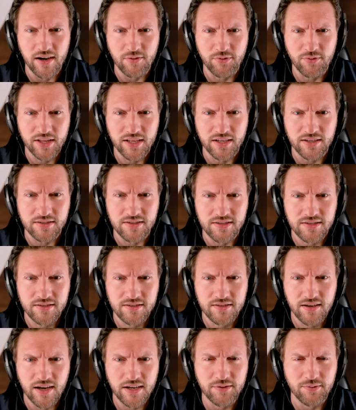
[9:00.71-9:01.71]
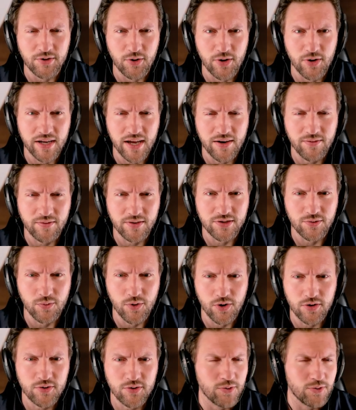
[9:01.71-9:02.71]
I feel like it's kind of annoying having to
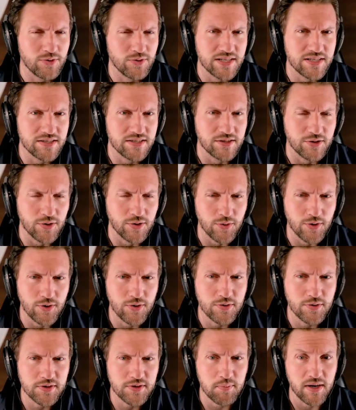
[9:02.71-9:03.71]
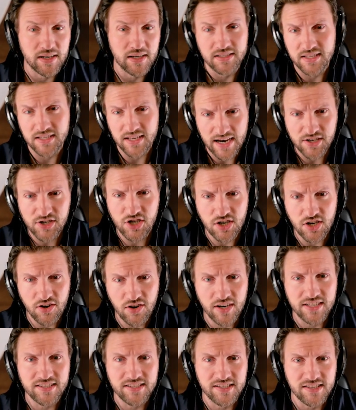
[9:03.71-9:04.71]
work through all these tutorials, but it's actually
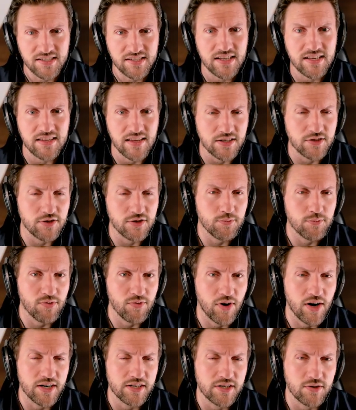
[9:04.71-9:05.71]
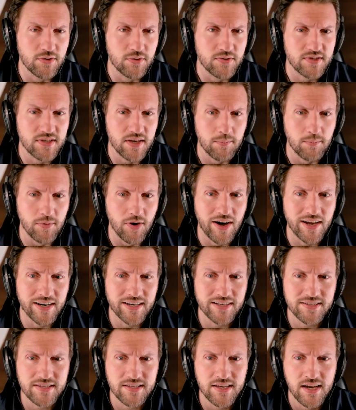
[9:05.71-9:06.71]
nice to see they do provide you with some
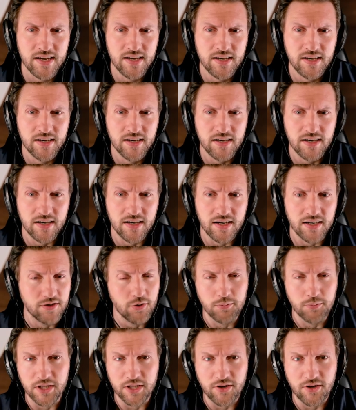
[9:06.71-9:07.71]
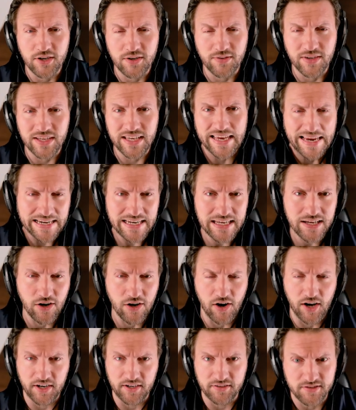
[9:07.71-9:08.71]
guidance. Normally, you don't even get any
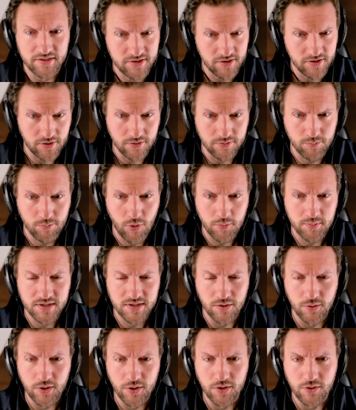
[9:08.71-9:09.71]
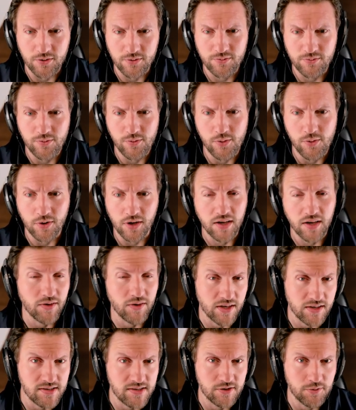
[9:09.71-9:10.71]
guidance, so props to Huion for
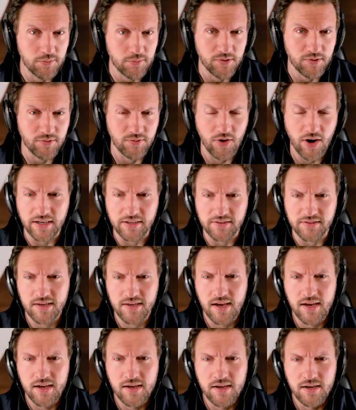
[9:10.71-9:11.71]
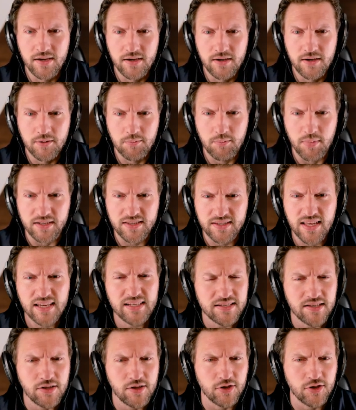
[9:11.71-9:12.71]
giving us a little bit of guidance. But that
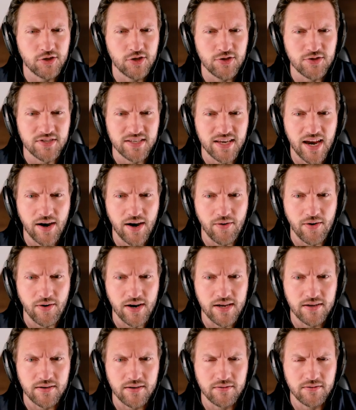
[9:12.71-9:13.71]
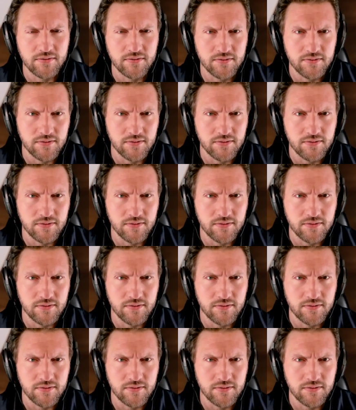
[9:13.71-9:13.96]
doesn't look too scary.